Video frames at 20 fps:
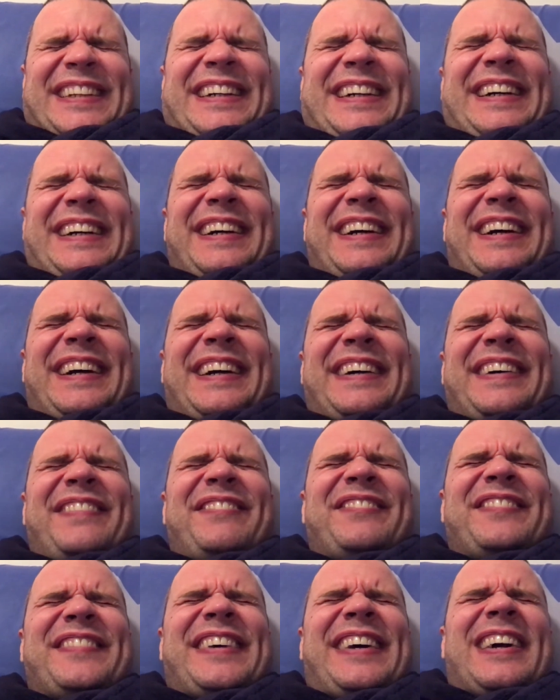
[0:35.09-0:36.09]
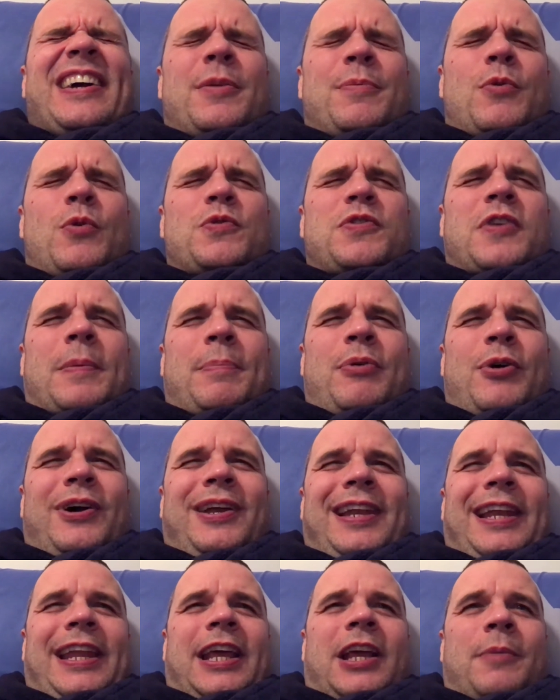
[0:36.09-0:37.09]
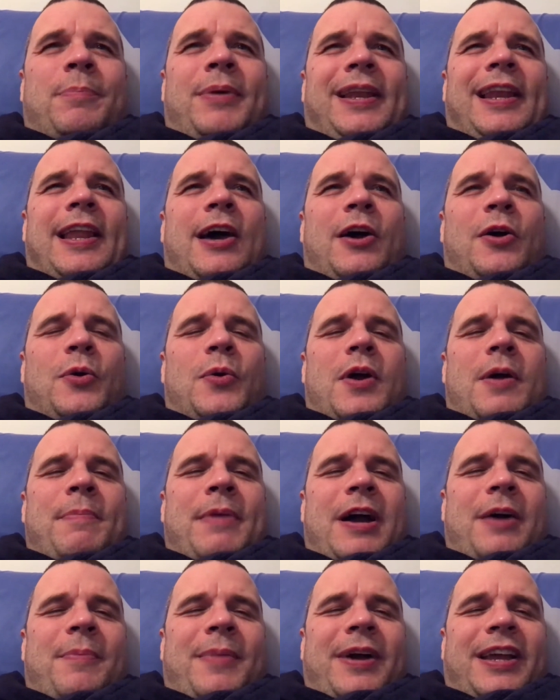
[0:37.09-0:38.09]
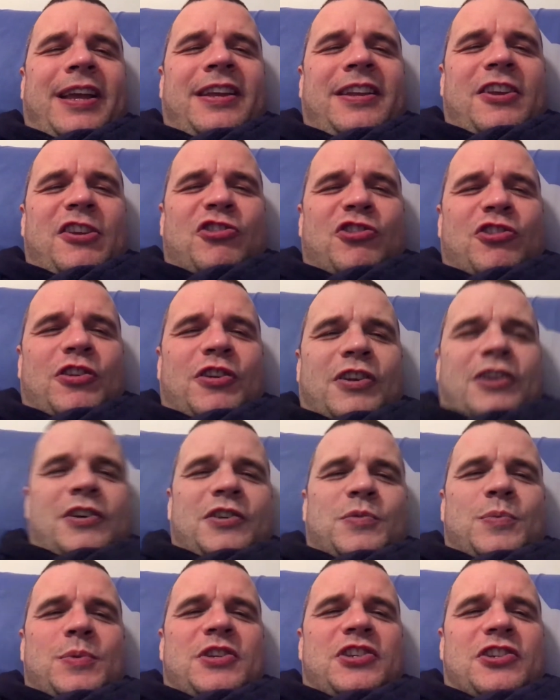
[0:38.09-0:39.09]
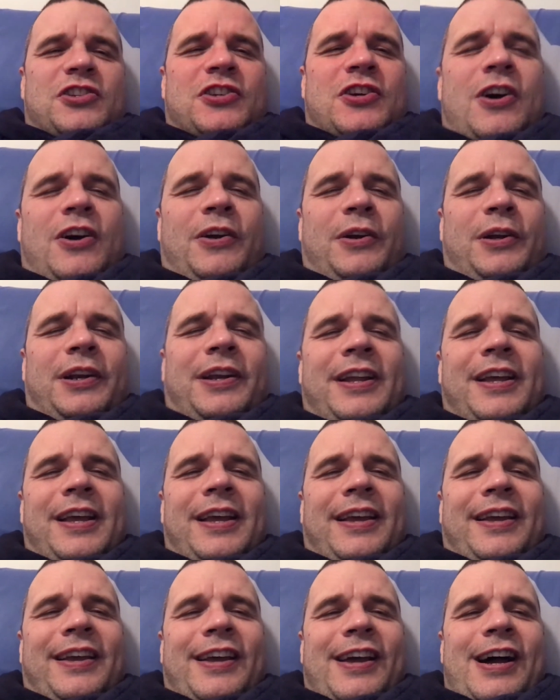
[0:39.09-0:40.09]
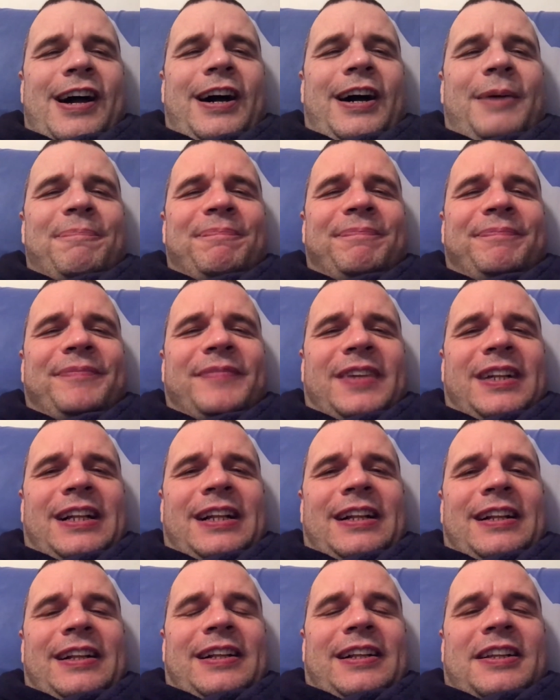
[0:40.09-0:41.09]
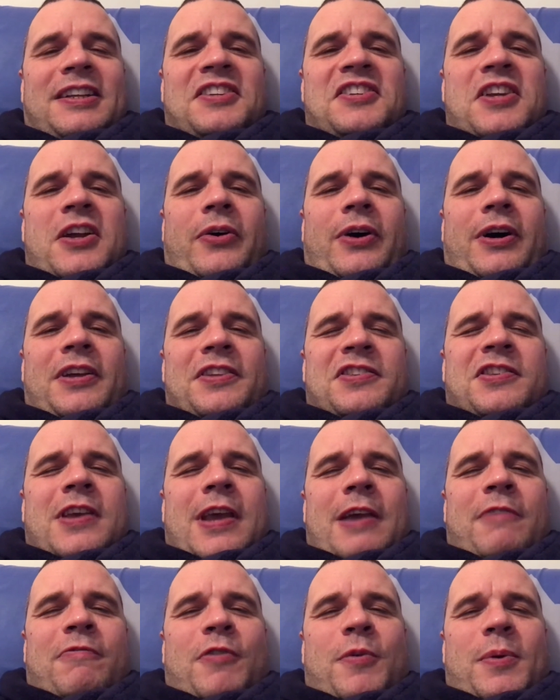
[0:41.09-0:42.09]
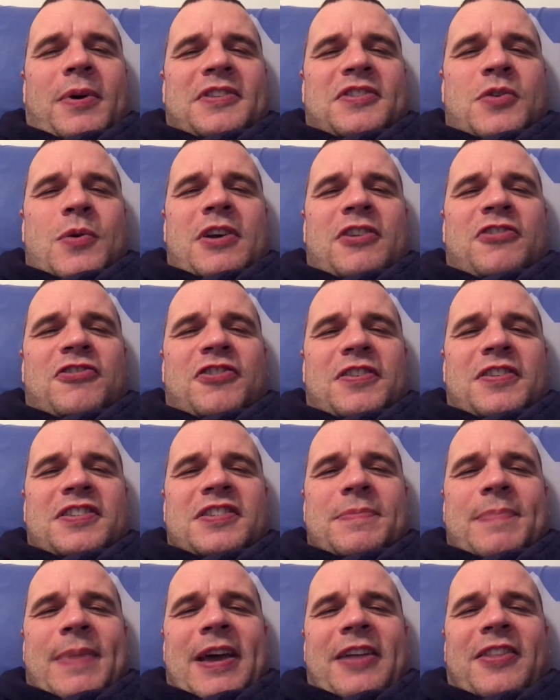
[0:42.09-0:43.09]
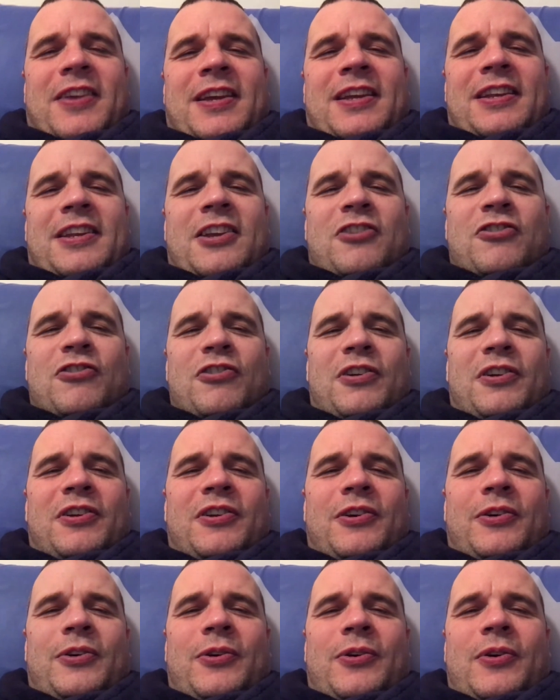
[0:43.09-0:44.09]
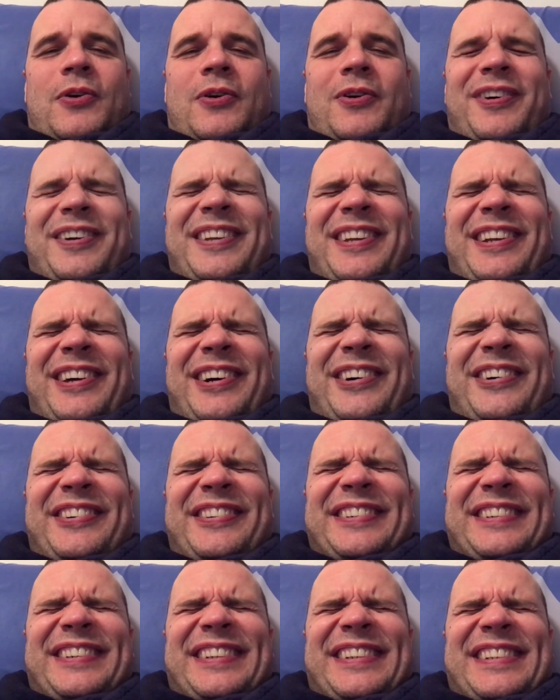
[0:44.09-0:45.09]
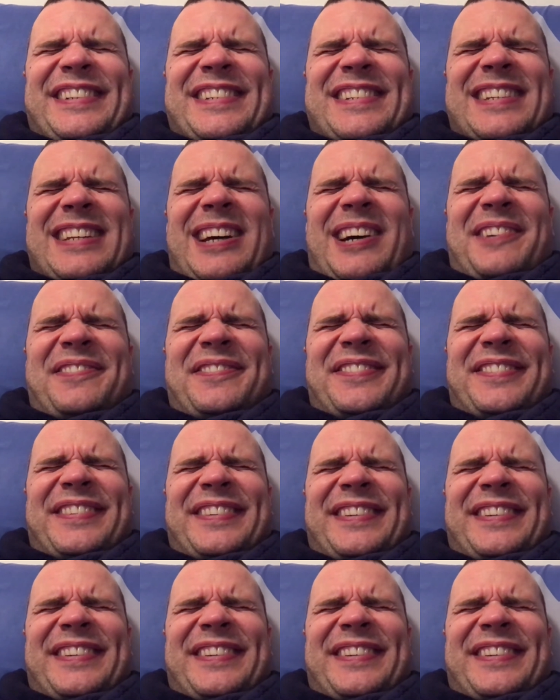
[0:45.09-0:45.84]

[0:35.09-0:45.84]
I'm going to also put a link below about my condition because we just can't, answer everyone's questions about the condition or, and stuff,